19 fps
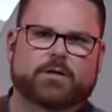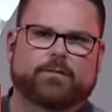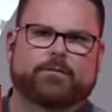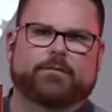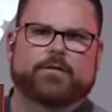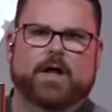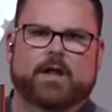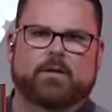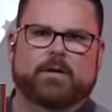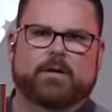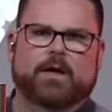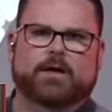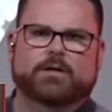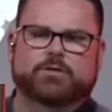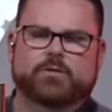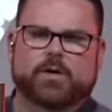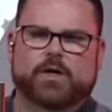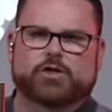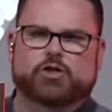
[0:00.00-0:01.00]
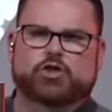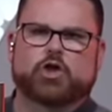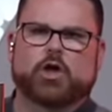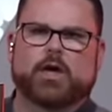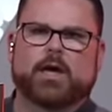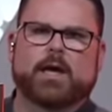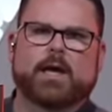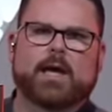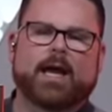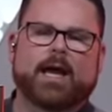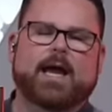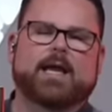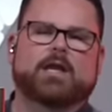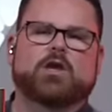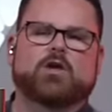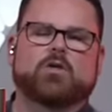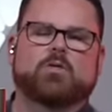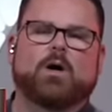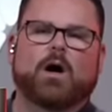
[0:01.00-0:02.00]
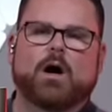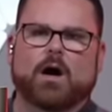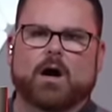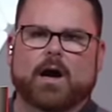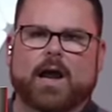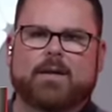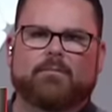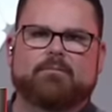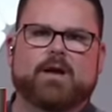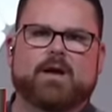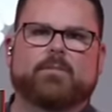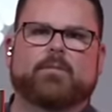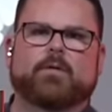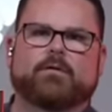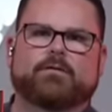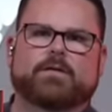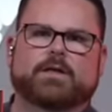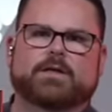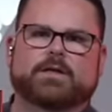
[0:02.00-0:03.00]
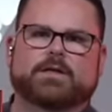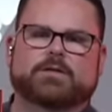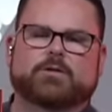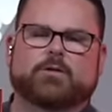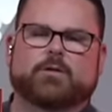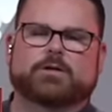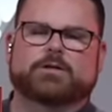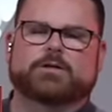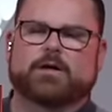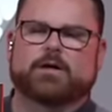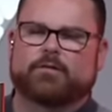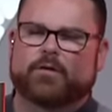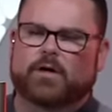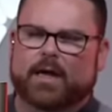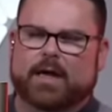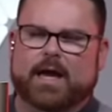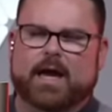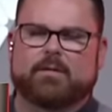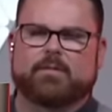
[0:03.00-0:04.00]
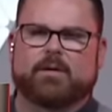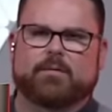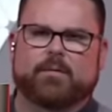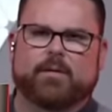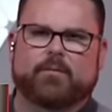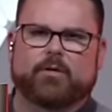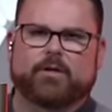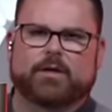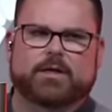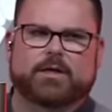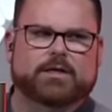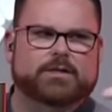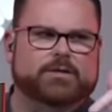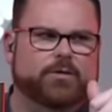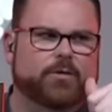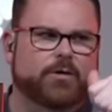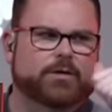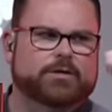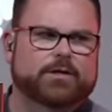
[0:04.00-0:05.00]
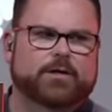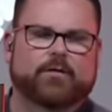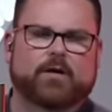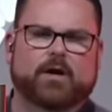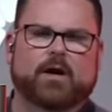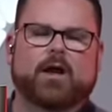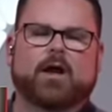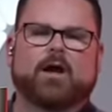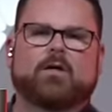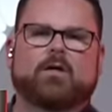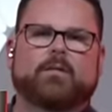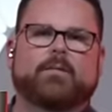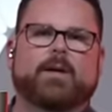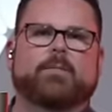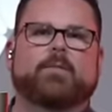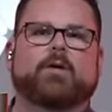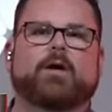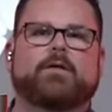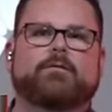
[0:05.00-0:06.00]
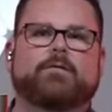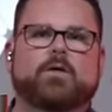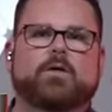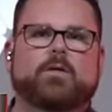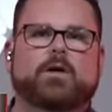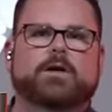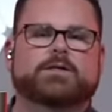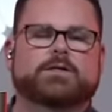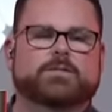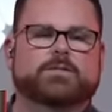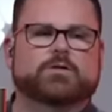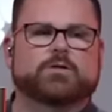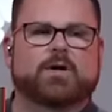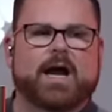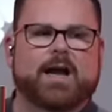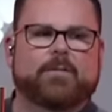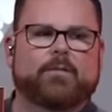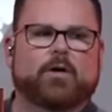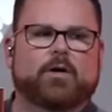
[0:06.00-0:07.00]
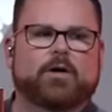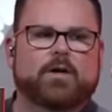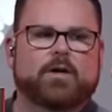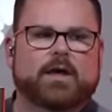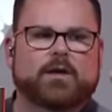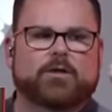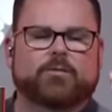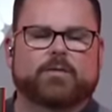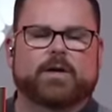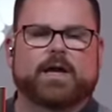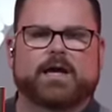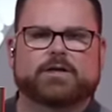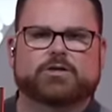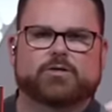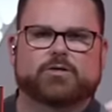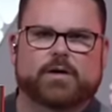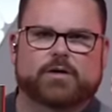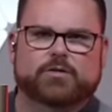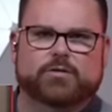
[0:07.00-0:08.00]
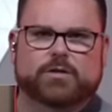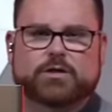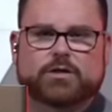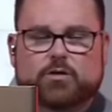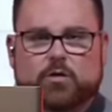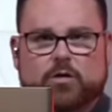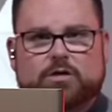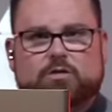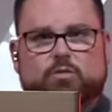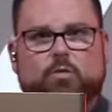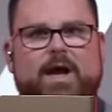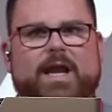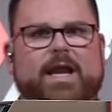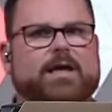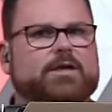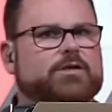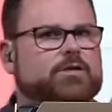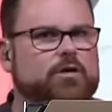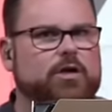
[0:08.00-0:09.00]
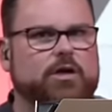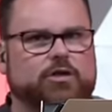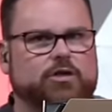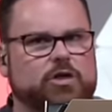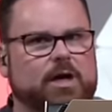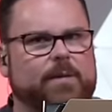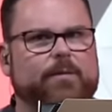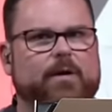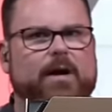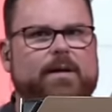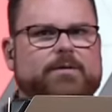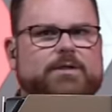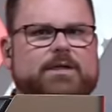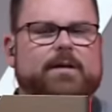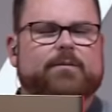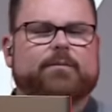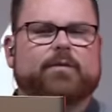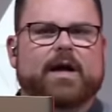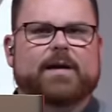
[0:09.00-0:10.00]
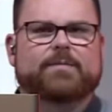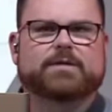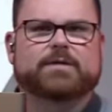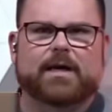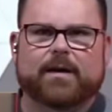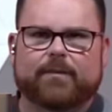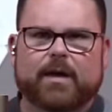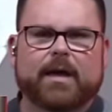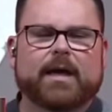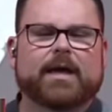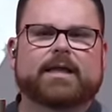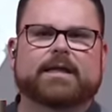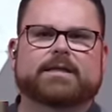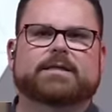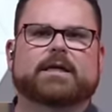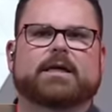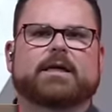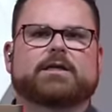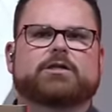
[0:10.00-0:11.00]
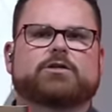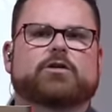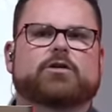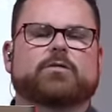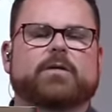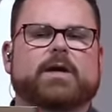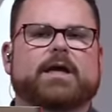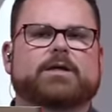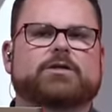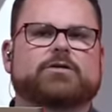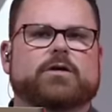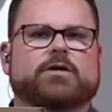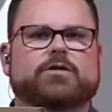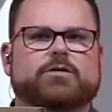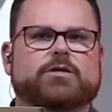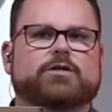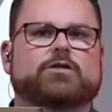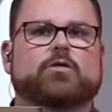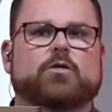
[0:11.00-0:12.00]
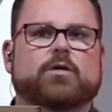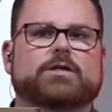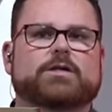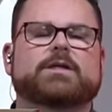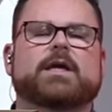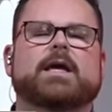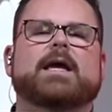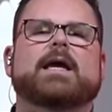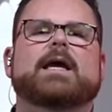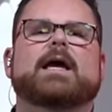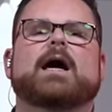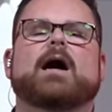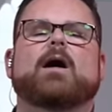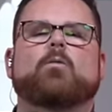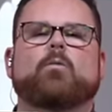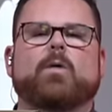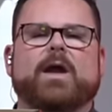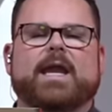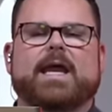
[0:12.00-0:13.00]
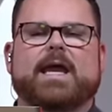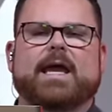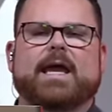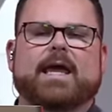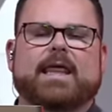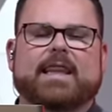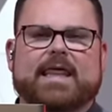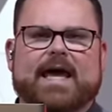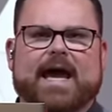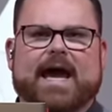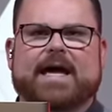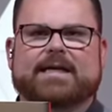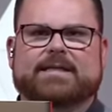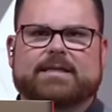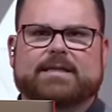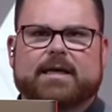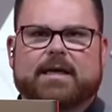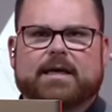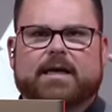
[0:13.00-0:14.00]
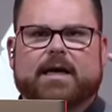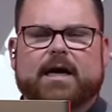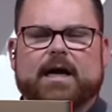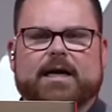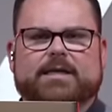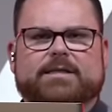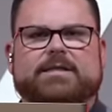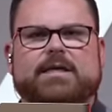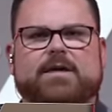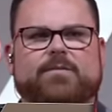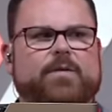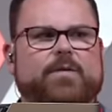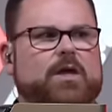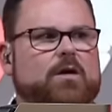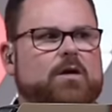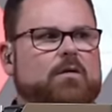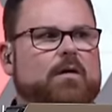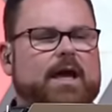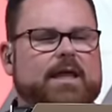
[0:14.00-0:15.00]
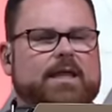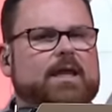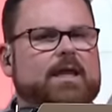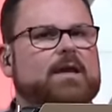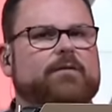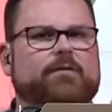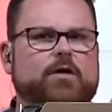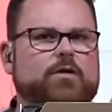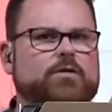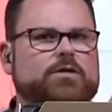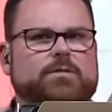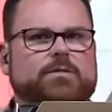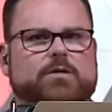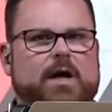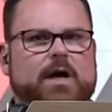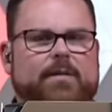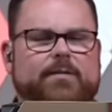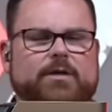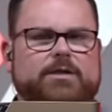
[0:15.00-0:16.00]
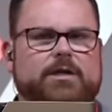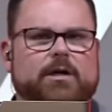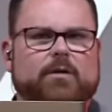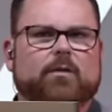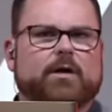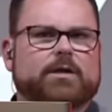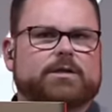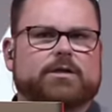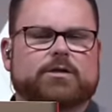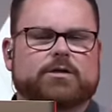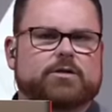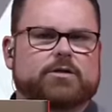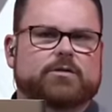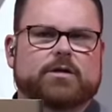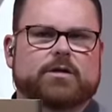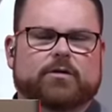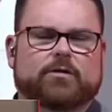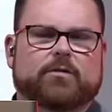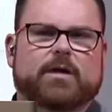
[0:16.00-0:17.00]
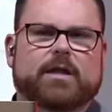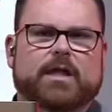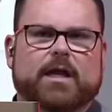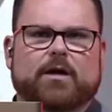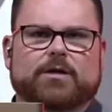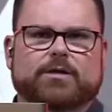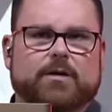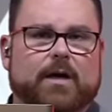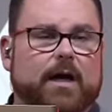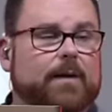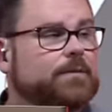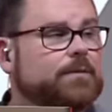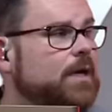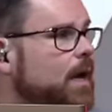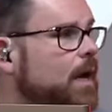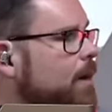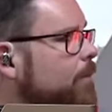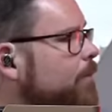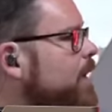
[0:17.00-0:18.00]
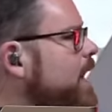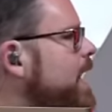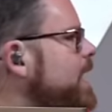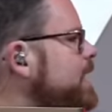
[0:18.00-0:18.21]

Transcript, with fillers: following on Twitch, and you are a member of the Discord server, you got to be a member of the Discord server. Remember, if you are a subscriber, you get three extra entries towards winning. So you could drop your Amazon Prime sub. That's going to get you three extra entries towards uh, winning that uh, CPU. And then if you subscribe at tier one, tier two, tier three, that also helps. But